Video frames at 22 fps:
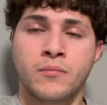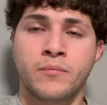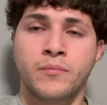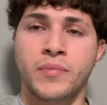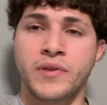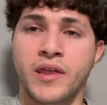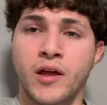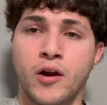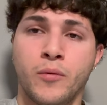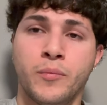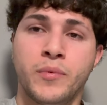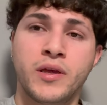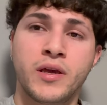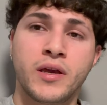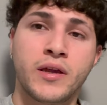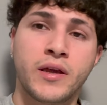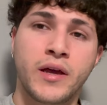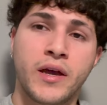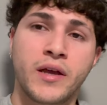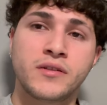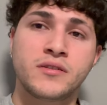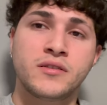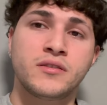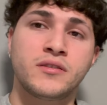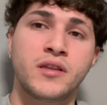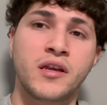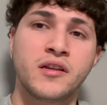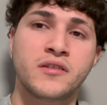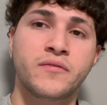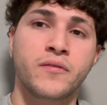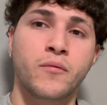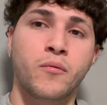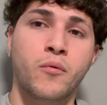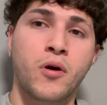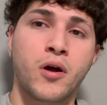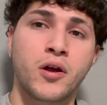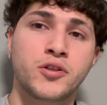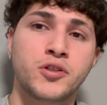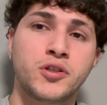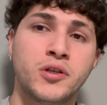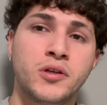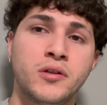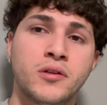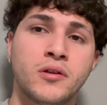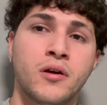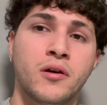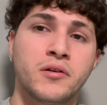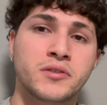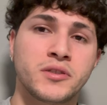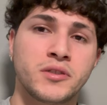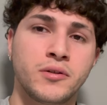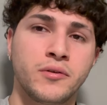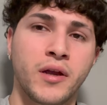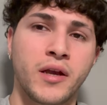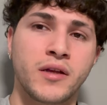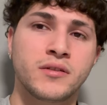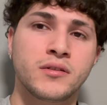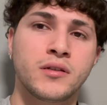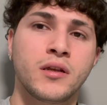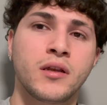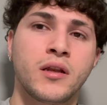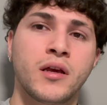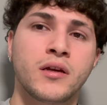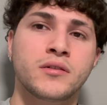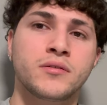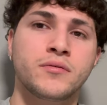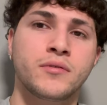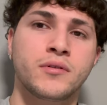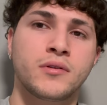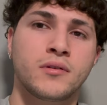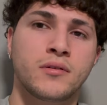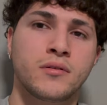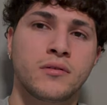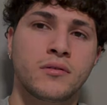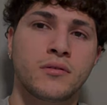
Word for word: But that'll be it, guys. Thanks for watching. I'll see you guys in the next one.